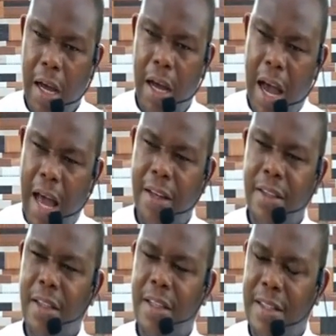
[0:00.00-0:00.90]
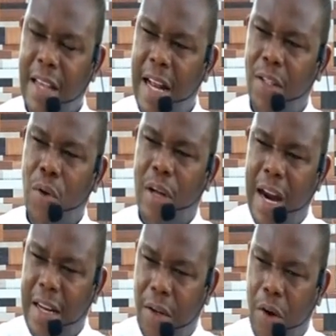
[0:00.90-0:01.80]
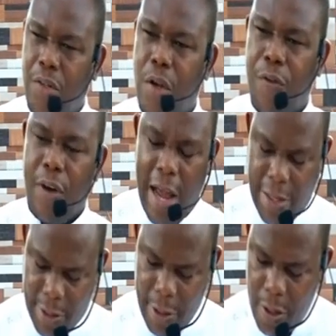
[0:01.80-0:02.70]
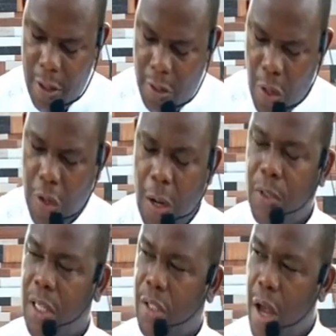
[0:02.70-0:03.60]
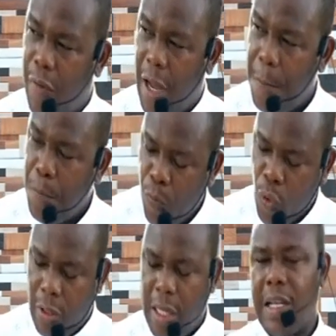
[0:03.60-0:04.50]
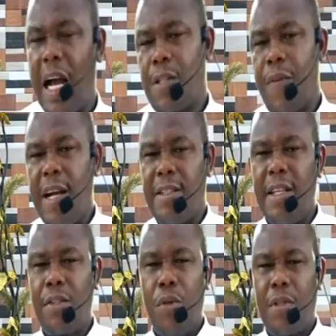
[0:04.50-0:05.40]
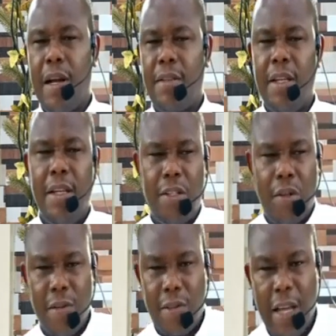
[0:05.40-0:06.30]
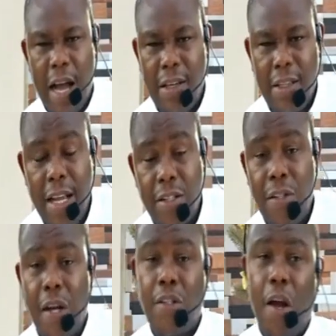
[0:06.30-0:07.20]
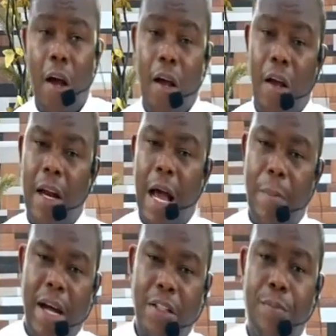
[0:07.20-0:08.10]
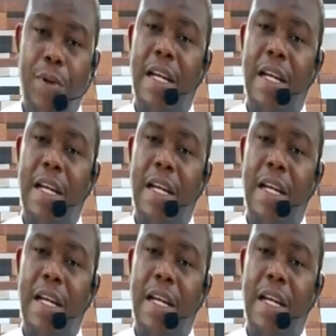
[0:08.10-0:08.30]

and decided to carry the cross of Christ. So you come to discover that as far as this Christianity is concerned, it's not all about bread